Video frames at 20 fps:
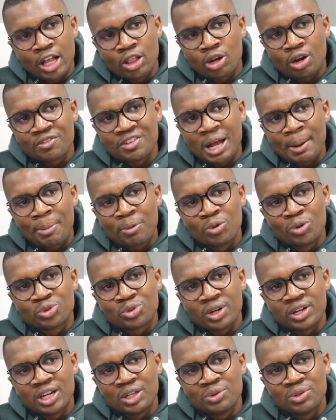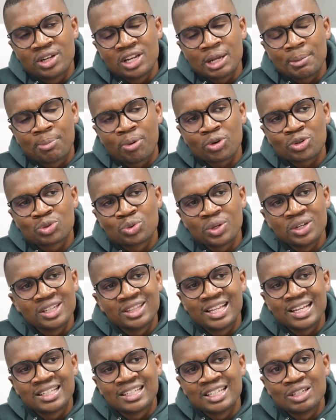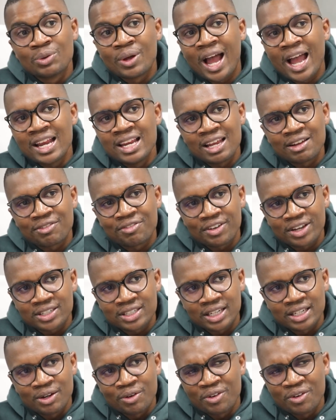a lot of young people who joined the Youth League post-2013 were highly affected.